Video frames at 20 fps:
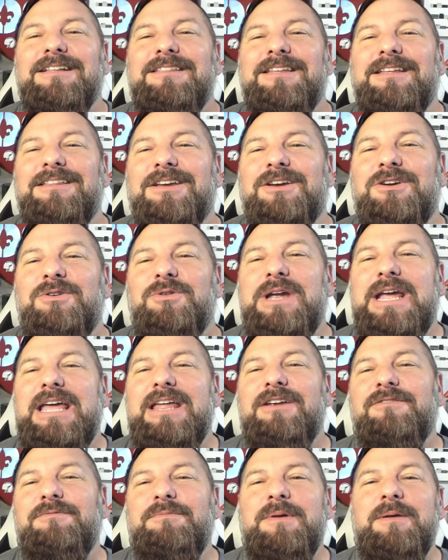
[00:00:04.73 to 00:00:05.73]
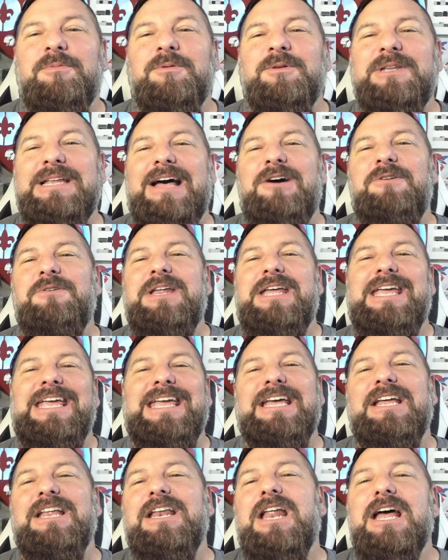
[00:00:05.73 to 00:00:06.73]
than the creative people down
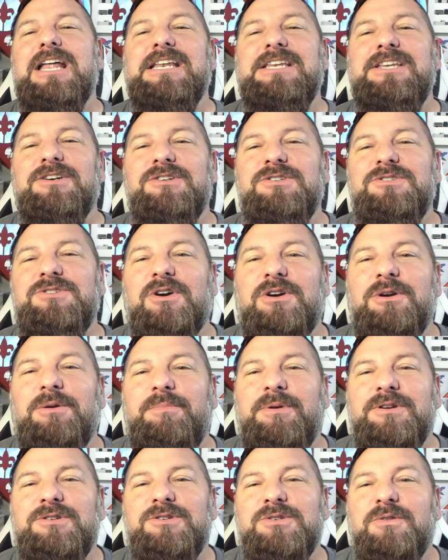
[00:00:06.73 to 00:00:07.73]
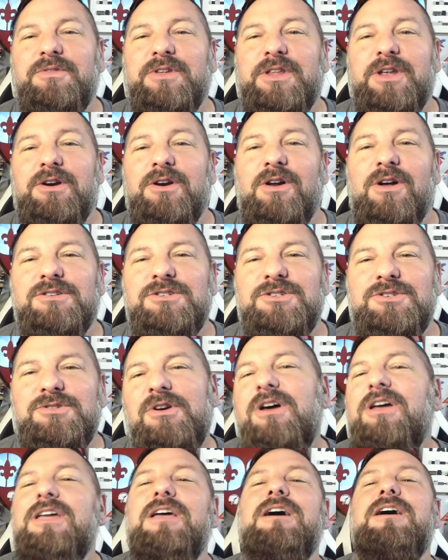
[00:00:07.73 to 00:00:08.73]
in DeerStalker Pictures over there in
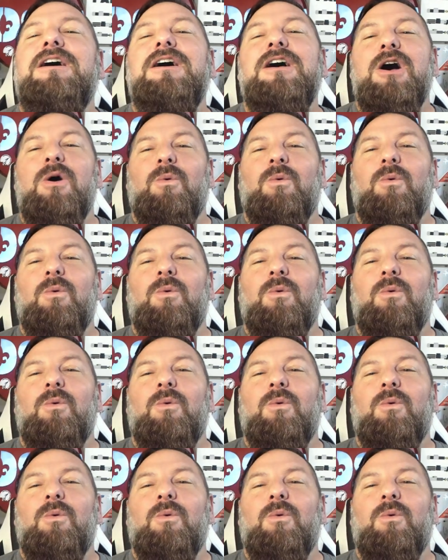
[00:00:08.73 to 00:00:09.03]
Australia.